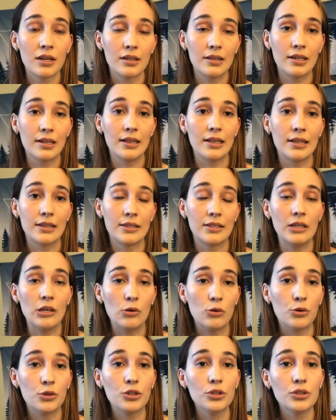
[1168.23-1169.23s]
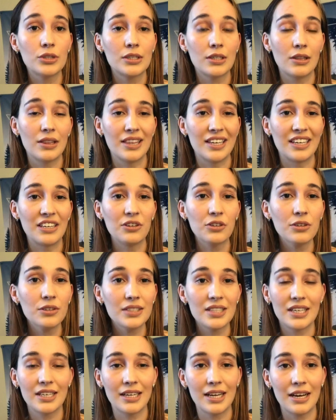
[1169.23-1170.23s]
the odor still
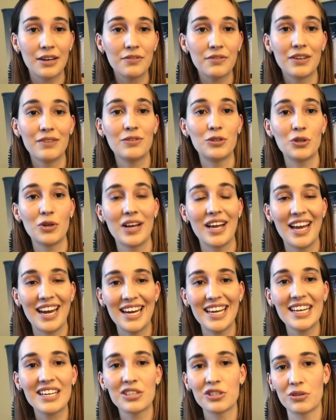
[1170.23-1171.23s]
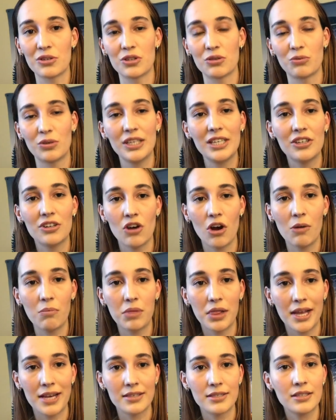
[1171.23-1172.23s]
lingers and it kind of gives you a headache, so it's really not
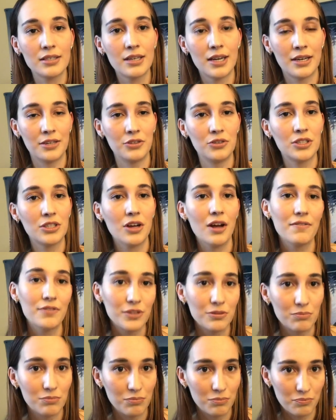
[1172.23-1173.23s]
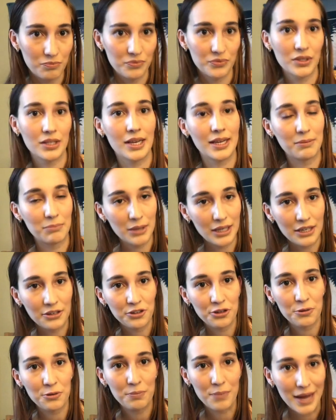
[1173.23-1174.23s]
pleasant, and you still have to, like, be
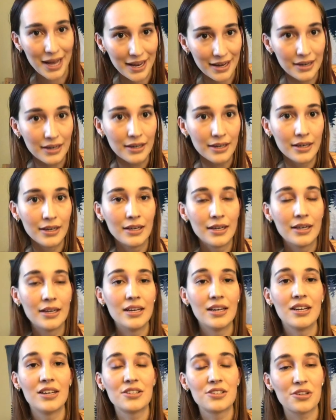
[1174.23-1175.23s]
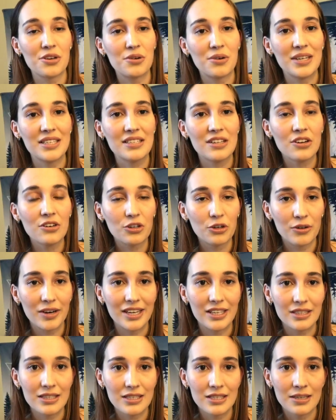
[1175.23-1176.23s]
in your bed, so it's not
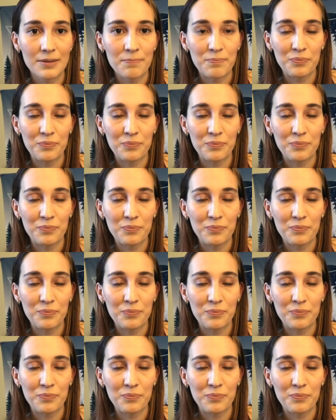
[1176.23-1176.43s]
great.